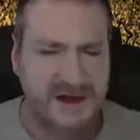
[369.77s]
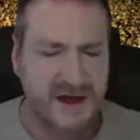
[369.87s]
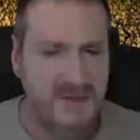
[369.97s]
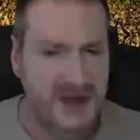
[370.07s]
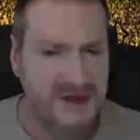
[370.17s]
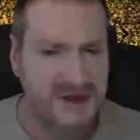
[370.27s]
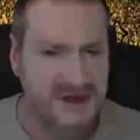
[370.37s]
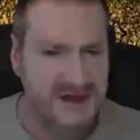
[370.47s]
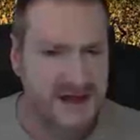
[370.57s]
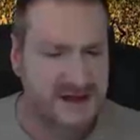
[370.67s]
It doesn't need much,
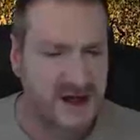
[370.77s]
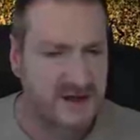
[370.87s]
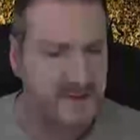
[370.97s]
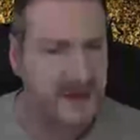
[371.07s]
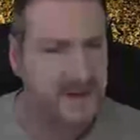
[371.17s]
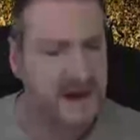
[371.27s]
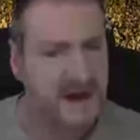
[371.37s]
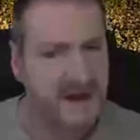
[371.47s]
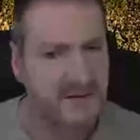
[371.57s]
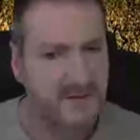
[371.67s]
it just needs like
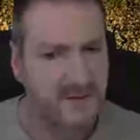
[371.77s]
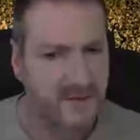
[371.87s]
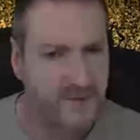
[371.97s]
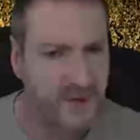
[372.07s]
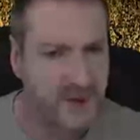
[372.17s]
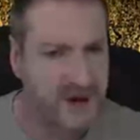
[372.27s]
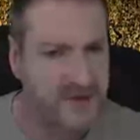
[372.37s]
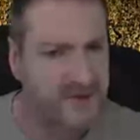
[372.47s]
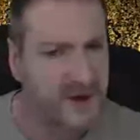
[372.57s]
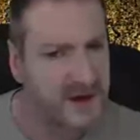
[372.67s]
maybe um, zero point
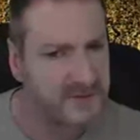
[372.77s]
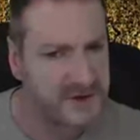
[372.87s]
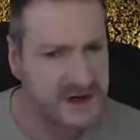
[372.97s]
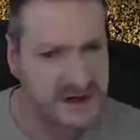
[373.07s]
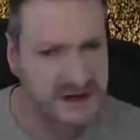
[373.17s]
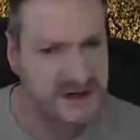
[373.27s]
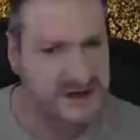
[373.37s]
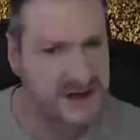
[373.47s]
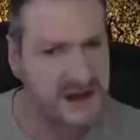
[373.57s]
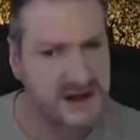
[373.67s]
zero five reduction
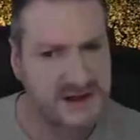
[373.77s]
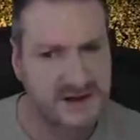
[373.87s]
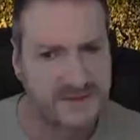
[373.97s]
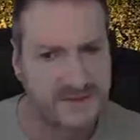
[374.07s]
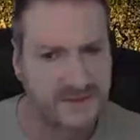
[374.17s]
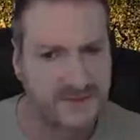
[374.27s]
in size.